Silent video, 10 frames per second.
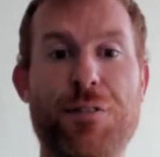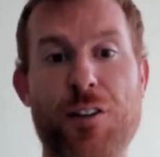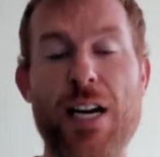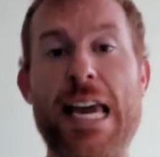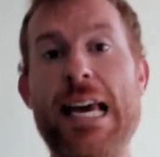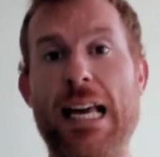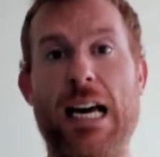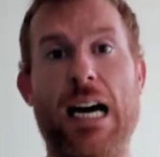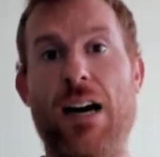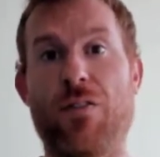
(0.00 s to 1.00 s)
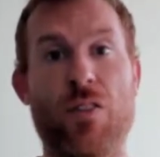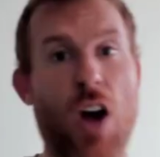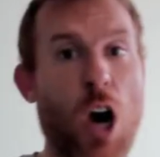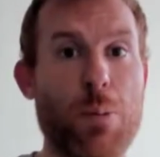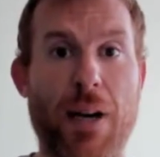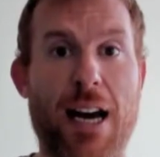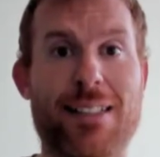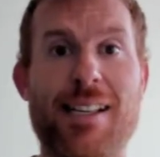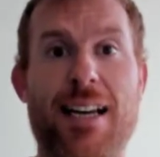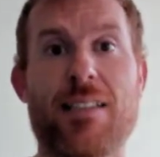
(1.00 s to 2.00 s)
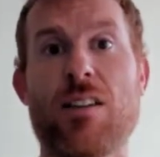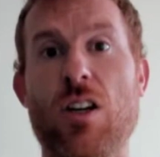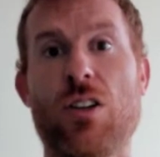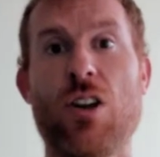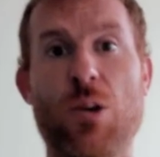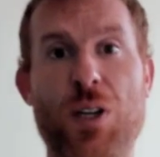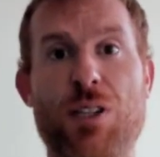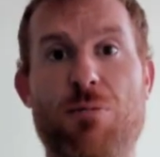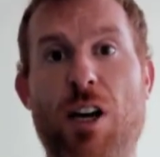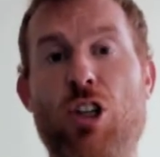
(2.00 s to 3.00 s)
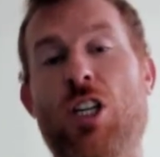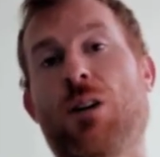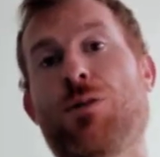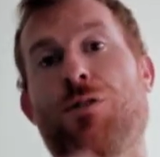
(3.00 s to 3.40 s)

free, open access, no need to register. It's